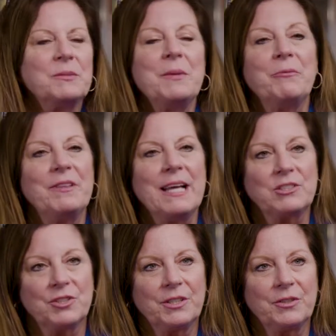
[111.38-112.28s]
made with
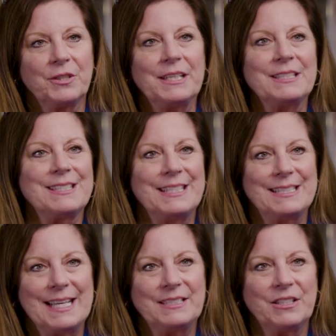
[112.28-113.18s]
natural ingredients and it
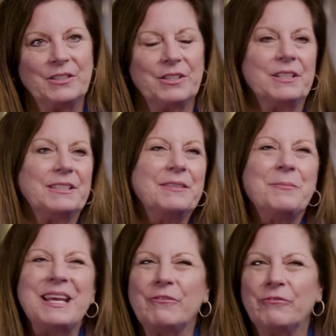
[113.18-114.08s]
tasted good. Didn't
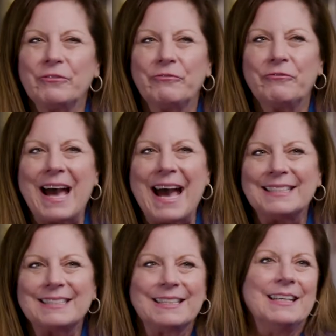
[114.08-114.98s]
make you feel
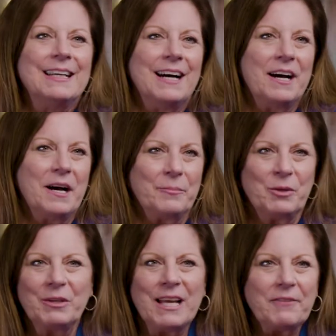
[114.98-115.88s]
fat.
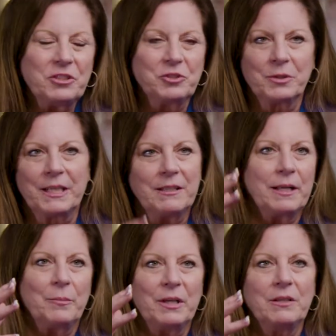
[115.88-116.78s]
You wouldn't have to drink
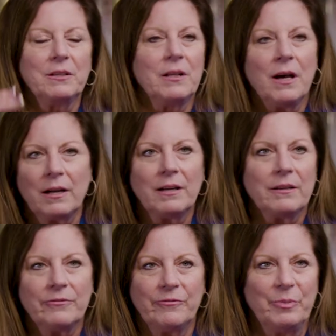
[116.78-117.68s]
like a big glug
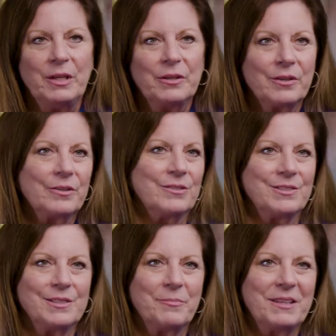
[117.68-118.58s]
of beer or
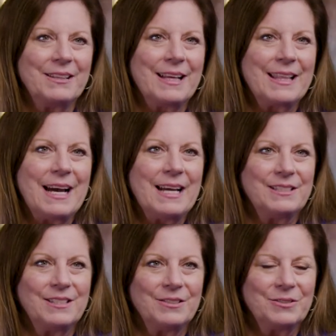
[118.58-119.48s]
something like that
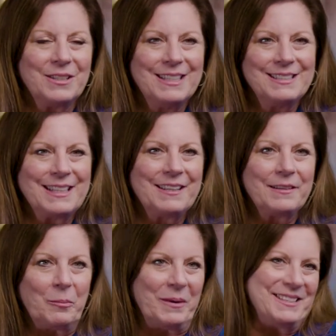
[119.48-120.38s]
to get a
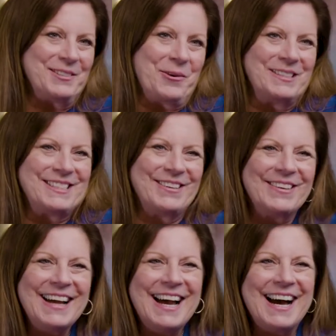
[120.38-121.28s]
little buzz going. So
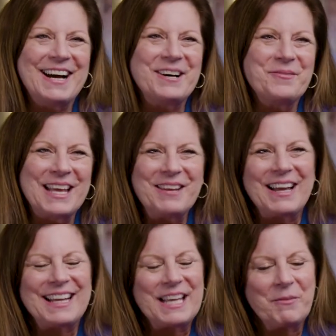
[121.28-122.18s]
anyway,
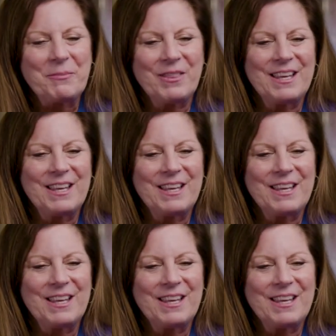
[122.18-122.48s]
I came up with the